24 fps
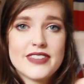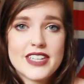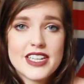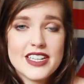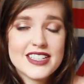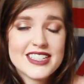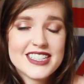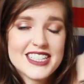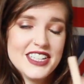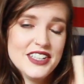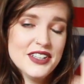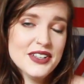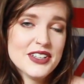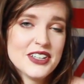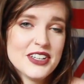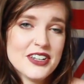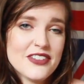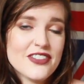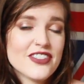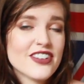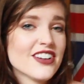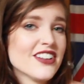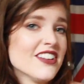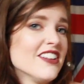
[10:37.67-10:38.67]

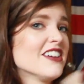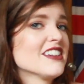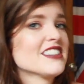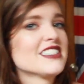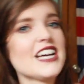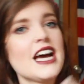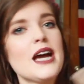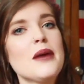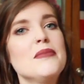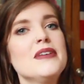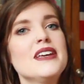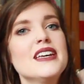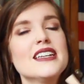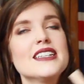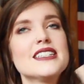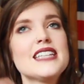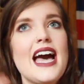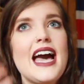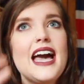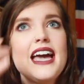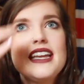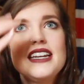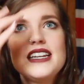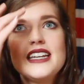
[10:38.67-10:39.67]
Concealer for a long time because
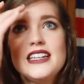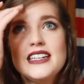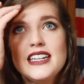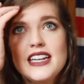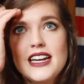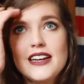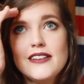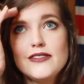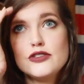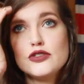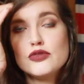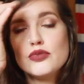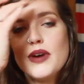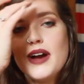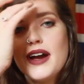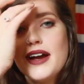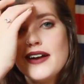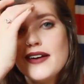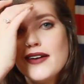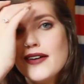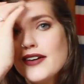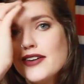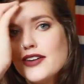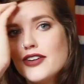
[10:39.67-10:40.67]
I tend to have
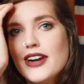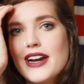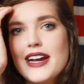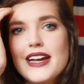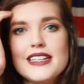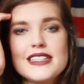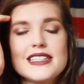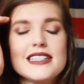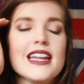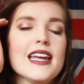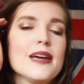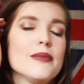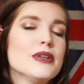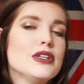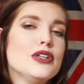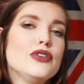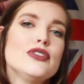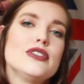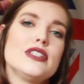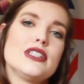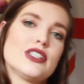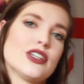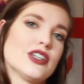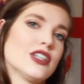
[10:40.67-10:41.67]
drier under eyes and I've been
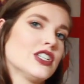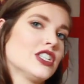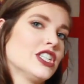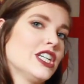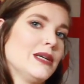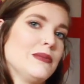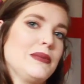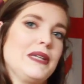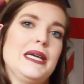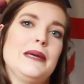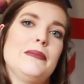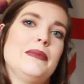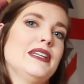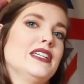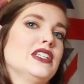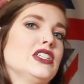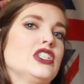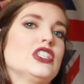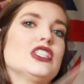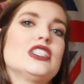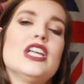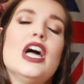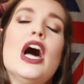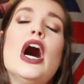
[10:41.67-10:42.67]
using Tarte Shape Tape and
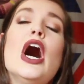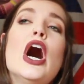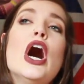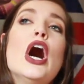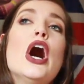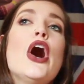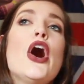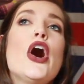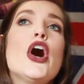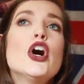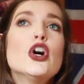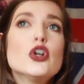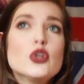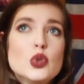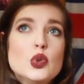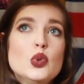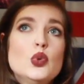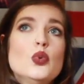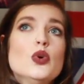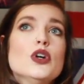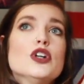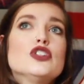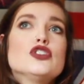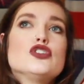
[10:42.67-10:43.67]
it's just
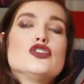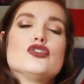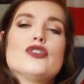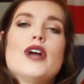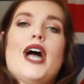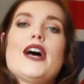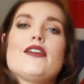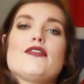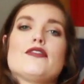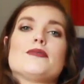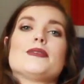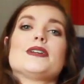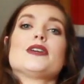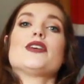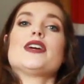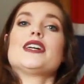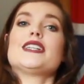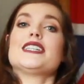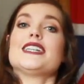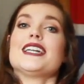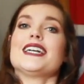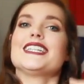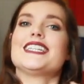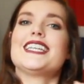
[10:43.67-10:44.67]
too dry for me.
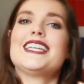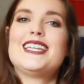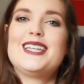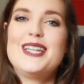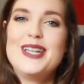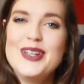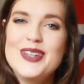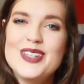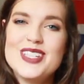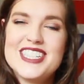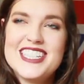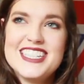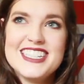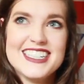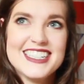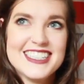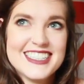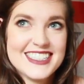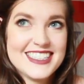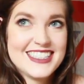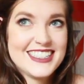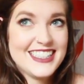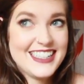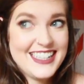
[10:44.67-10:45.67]
Granted, I did use
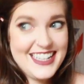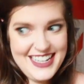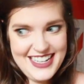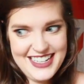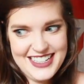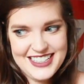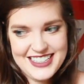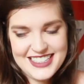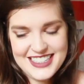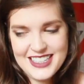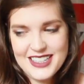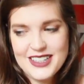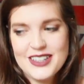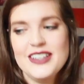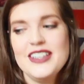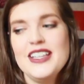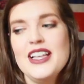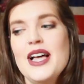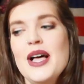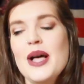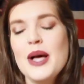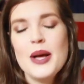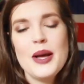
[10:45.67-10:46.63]
it today still.